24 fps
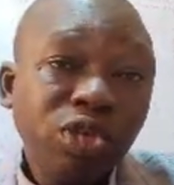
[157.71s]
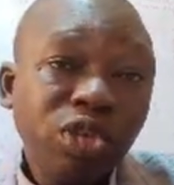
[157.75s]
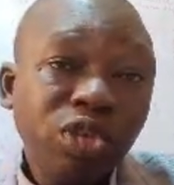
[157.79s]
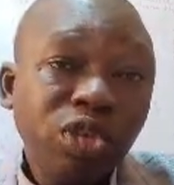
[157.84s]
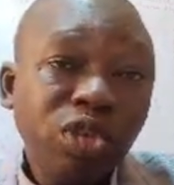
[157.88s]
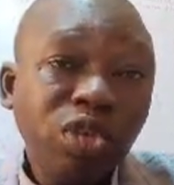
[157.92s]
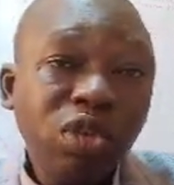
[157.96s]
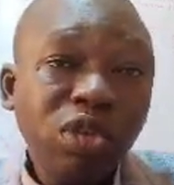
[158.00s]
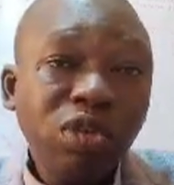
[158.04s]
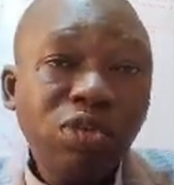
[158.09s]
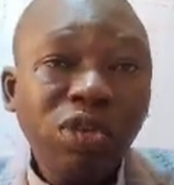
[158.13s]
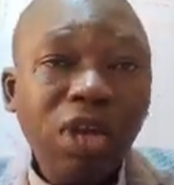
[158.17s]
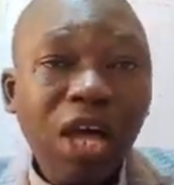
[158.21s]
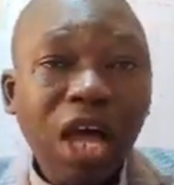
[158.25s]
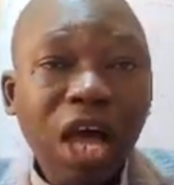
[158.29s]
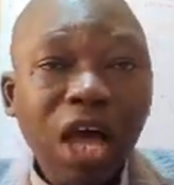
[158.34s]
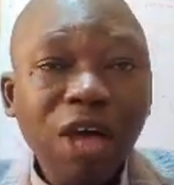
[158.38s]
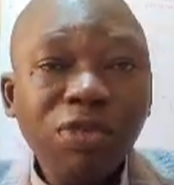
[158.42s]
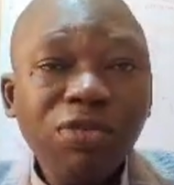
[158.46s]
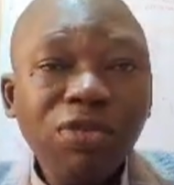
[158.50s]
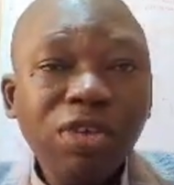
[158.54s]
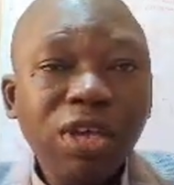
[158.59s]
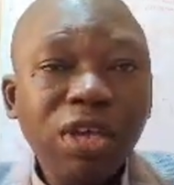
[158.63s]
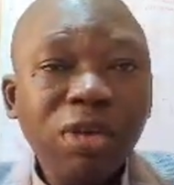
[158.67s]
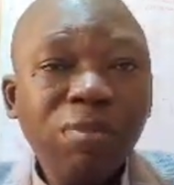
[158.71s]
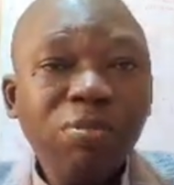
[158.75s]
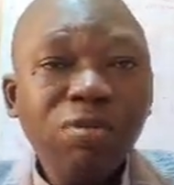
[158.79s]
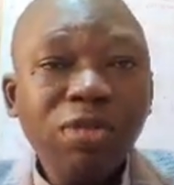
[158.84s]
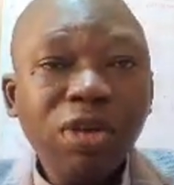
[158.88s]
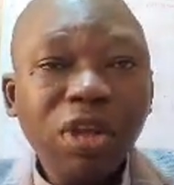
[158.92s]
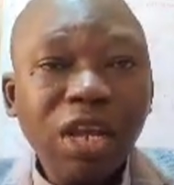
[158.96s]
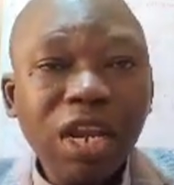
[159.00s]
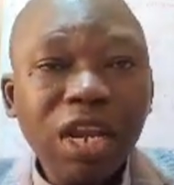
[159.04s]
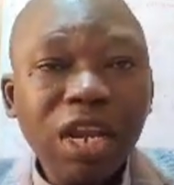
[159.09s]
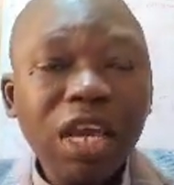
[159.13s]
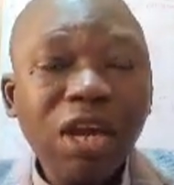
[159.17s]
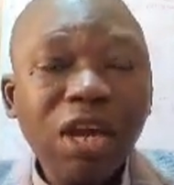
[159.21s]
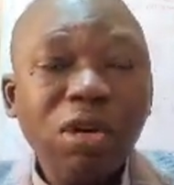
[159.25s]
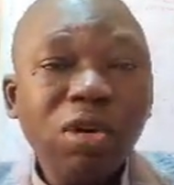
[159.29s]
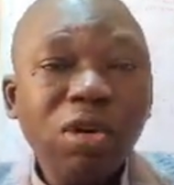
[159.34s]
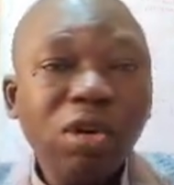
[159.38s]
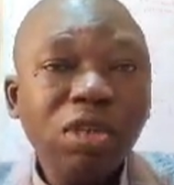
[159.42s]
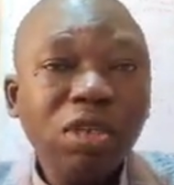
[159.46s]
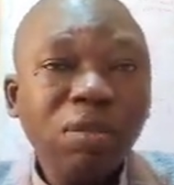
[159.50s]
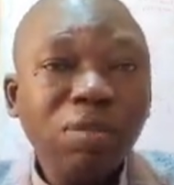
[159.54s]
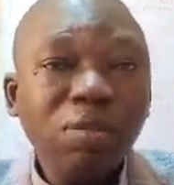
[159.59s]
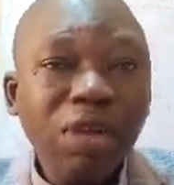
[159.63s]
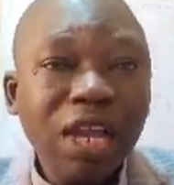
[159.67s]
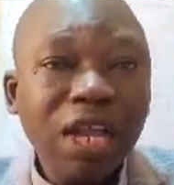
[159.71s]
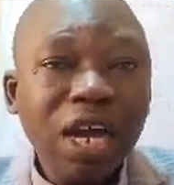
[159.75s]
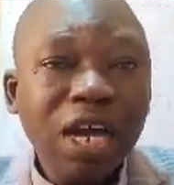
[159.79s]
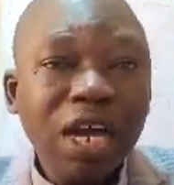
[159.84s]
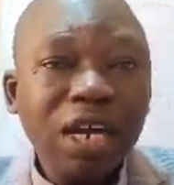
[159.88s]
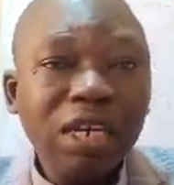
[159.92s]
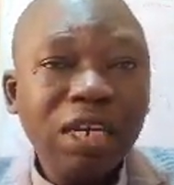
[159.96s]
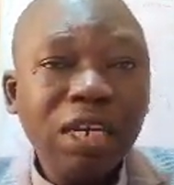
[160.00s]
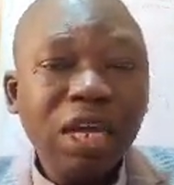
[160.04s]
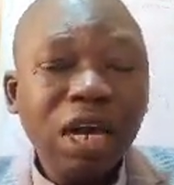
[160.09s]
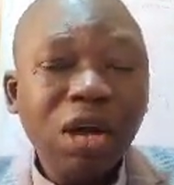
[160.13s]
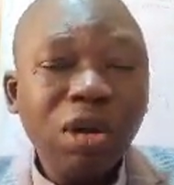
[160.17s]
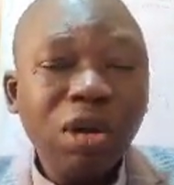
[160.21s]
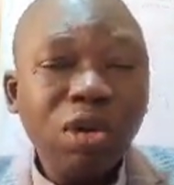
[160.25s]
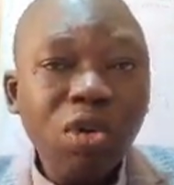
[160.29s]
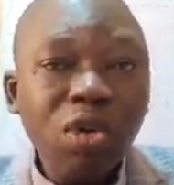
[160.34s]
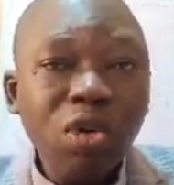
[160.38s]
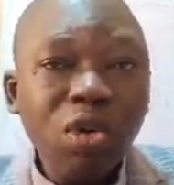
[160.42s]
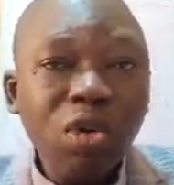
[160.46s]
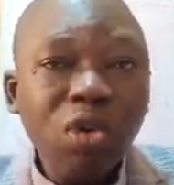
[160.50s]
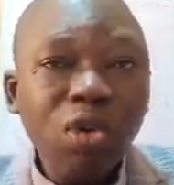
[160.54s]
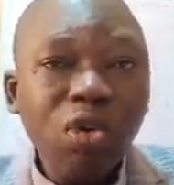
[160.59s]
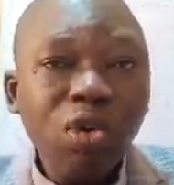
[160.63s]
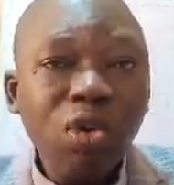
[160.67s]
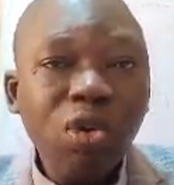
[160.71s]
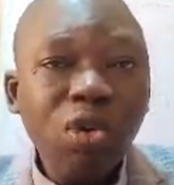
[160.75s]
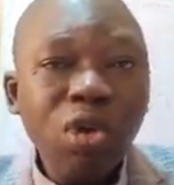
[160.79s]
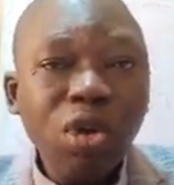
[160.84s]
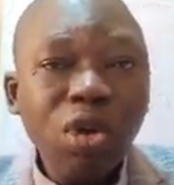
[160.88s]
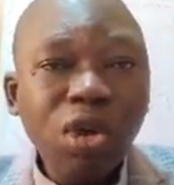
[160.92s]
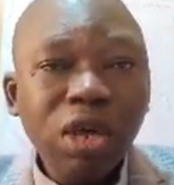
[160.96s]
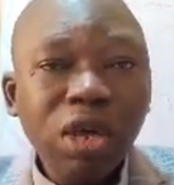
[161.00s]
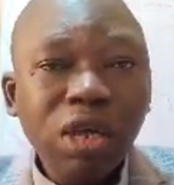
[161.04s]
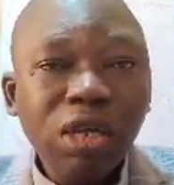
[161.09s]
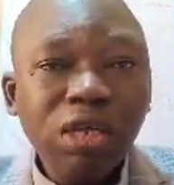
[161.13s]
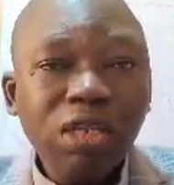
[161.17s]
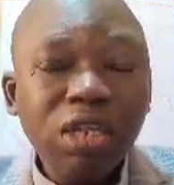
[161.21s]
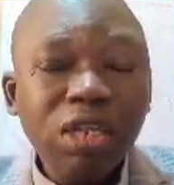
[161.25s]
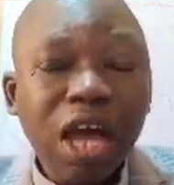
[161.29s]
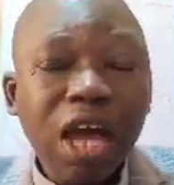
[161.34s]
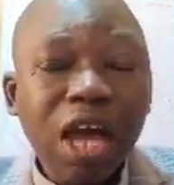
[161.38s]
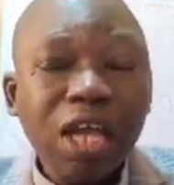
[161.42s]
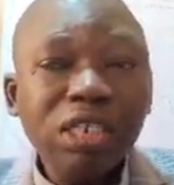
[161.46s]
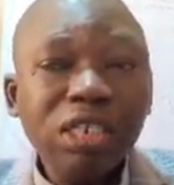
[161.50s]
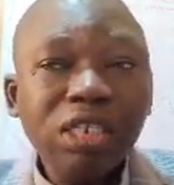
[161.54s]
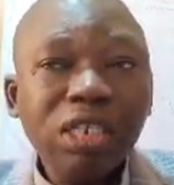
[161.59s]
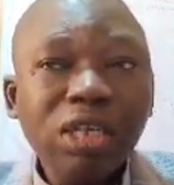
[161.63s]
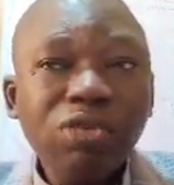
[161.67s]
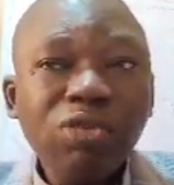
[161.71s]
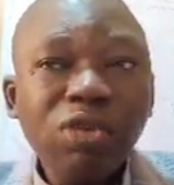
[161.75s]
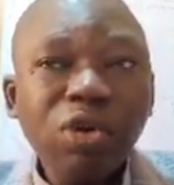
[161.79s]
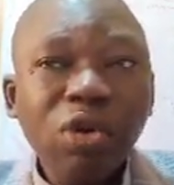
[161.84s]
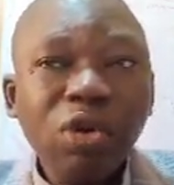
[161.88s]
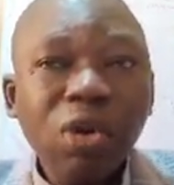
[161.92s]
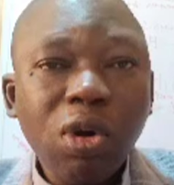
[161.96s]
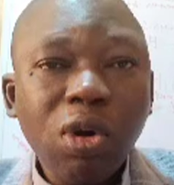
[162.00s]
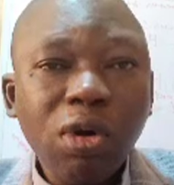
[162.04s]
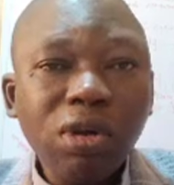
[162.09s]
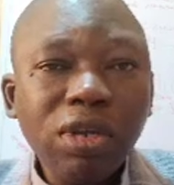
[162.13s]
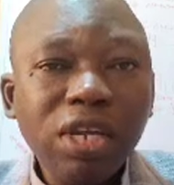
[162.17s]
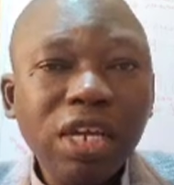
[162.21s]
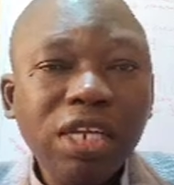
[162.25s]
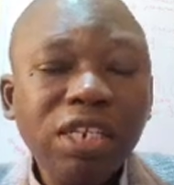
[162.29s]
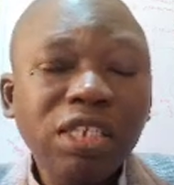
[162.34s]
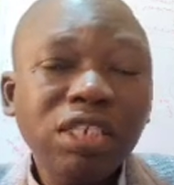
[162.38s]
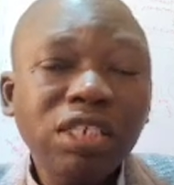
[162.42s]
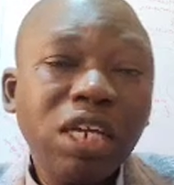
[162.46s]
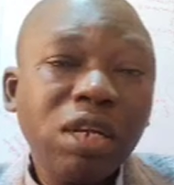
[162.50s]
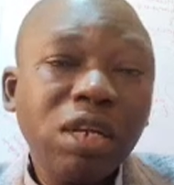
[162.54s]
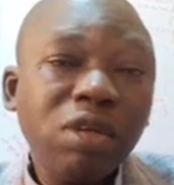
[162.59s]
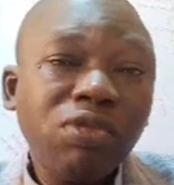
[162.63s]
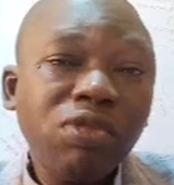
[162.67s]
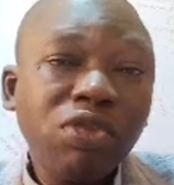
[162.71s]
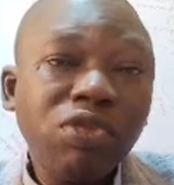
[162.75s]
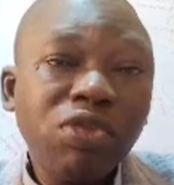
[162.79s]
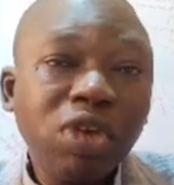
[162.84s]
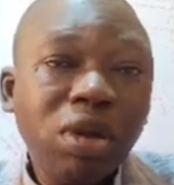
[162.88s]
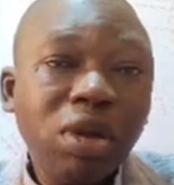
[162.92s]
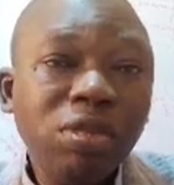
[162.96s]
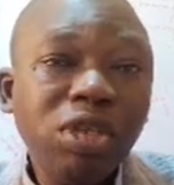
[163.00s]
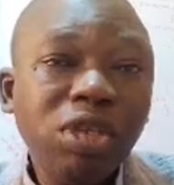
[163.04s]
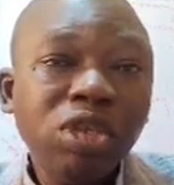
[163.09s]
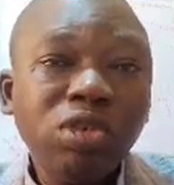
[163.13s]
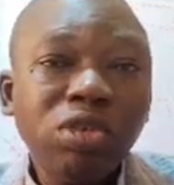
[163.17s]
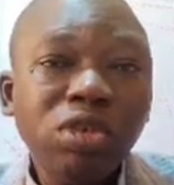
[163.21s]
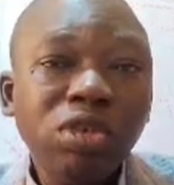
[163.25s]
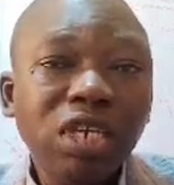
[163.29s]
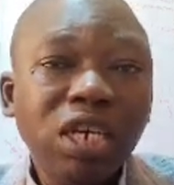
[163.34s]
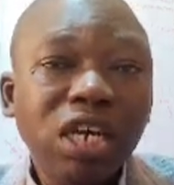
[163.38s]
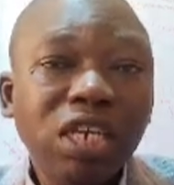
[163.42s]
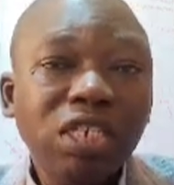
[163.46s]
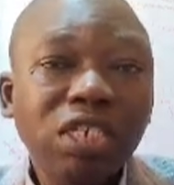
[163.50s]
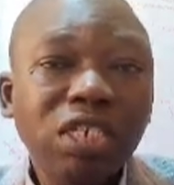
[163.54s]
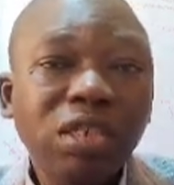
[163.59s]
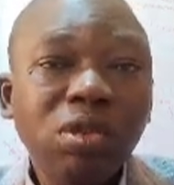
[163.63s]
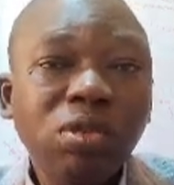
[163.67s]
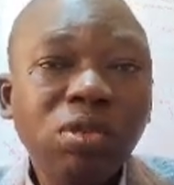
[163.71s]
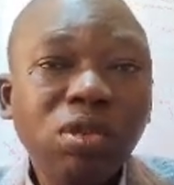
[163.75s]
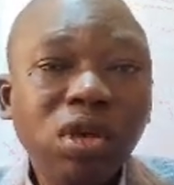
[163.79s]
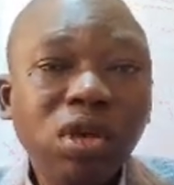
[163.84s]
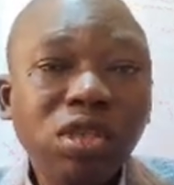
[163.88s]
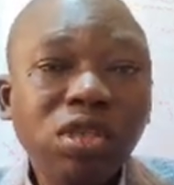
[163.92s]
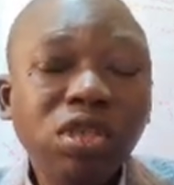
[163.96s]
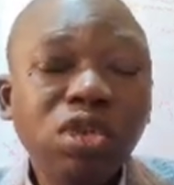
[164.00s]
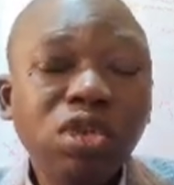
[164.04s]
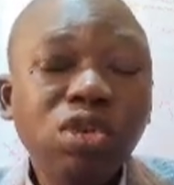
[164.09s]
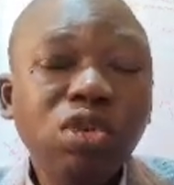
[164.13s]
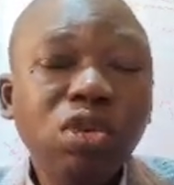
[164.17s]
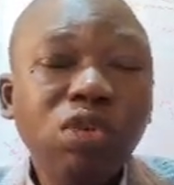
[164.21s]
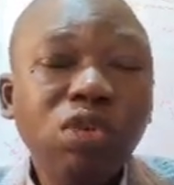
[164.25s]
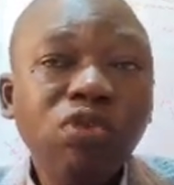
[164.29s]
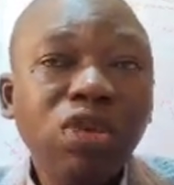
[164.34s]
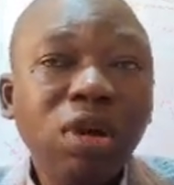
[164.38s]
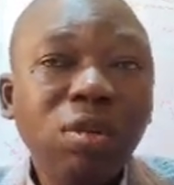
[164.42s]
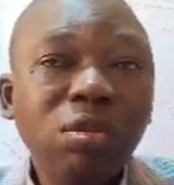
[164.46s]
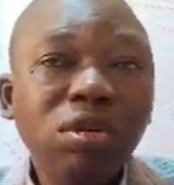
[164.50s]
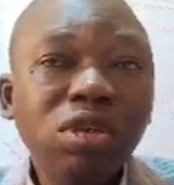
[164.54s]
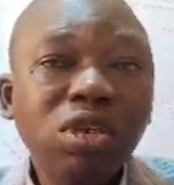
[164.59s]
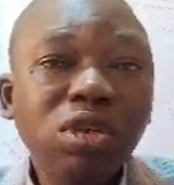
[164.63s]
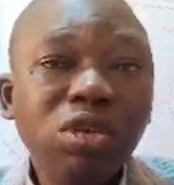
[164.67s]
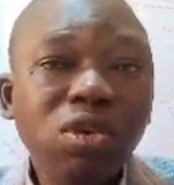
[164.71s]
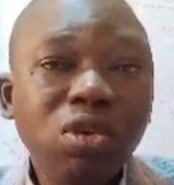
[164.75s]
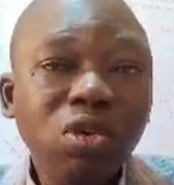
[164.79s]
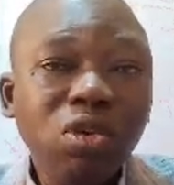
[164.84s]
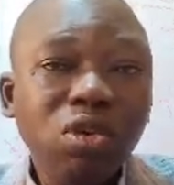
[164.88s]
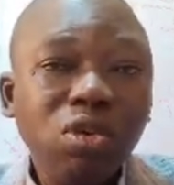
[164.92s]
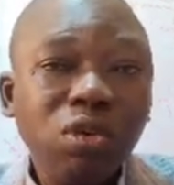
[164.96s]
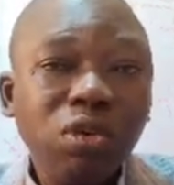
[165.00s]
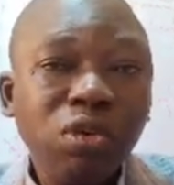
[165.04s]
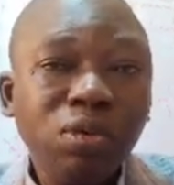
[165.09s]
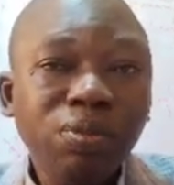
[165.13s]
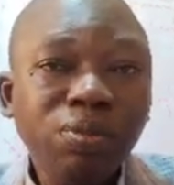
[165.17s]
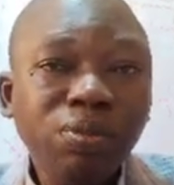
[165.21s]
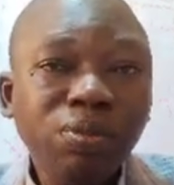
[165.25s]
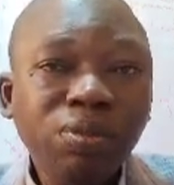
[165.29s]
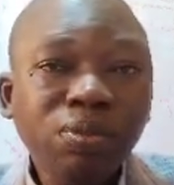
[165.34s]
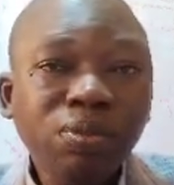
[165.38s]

You don't have a clear-cut plan and goal that if you call any child of your family today and say, what is your family goal?